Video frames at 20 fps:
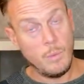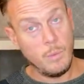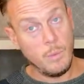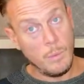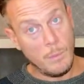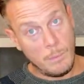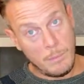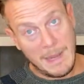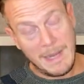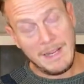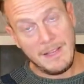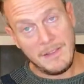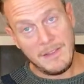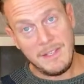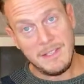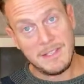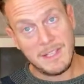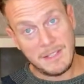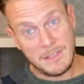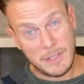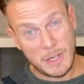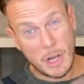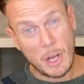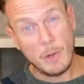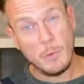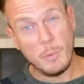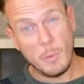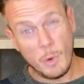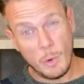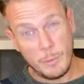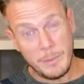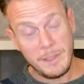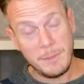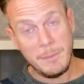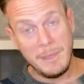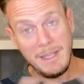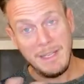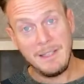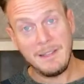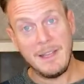many of these things are comorbid,
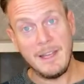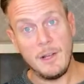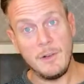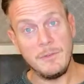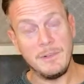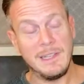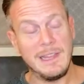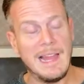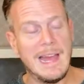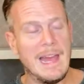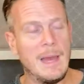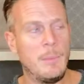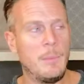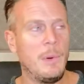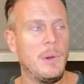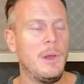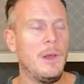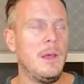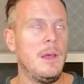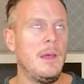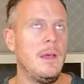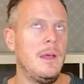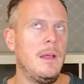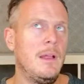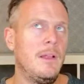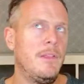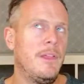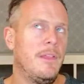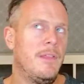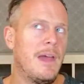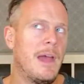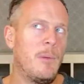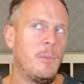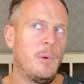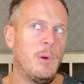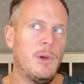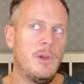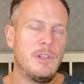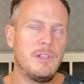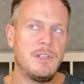meaning they overlap, then that
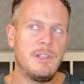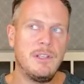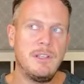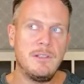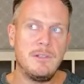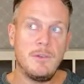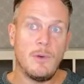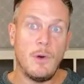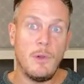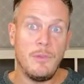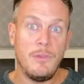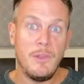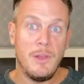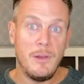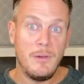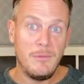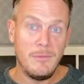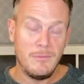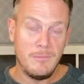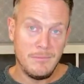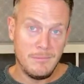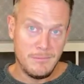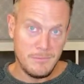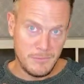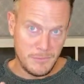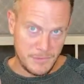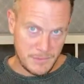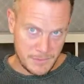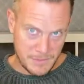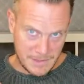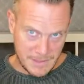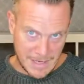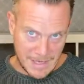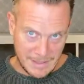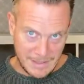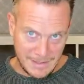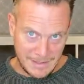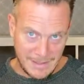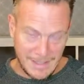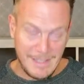person is on the,
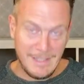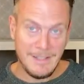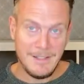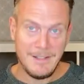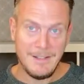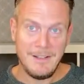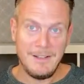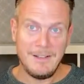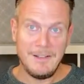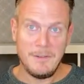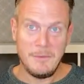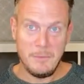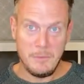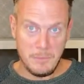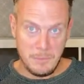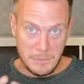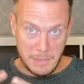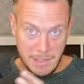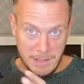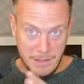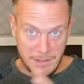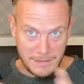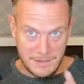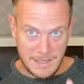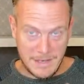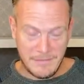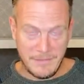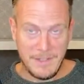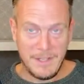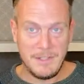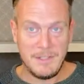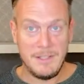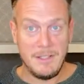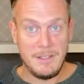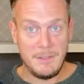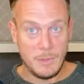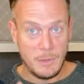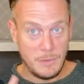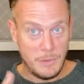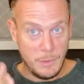technically, by the definition,
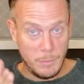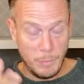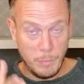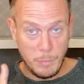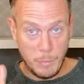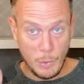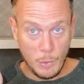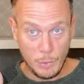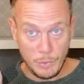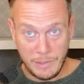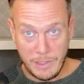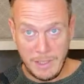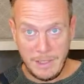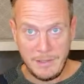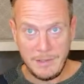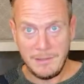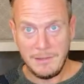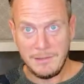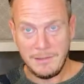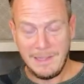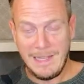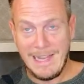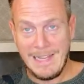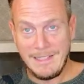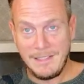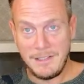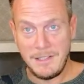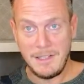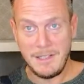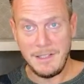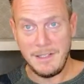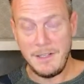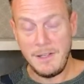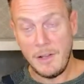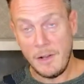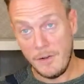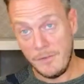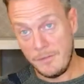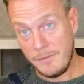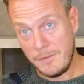is on the borderland
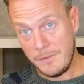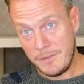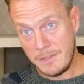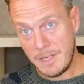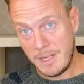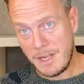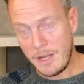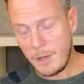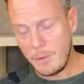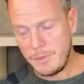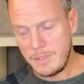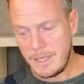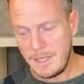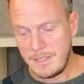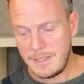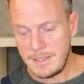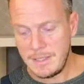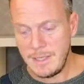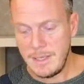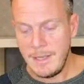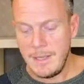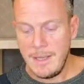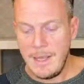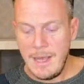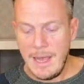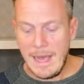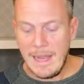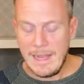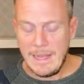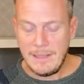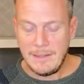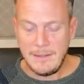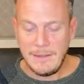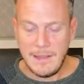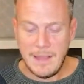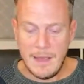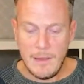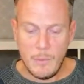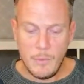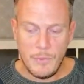of psychosis. And
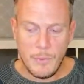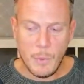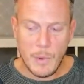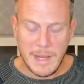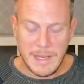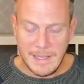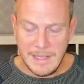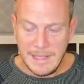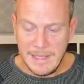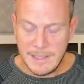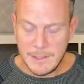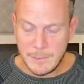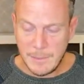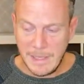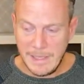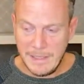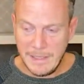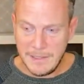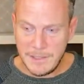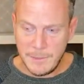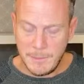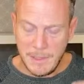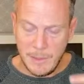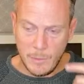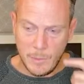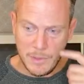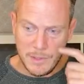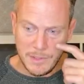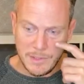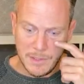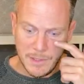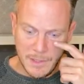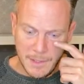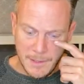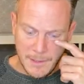the way he explained it to me was,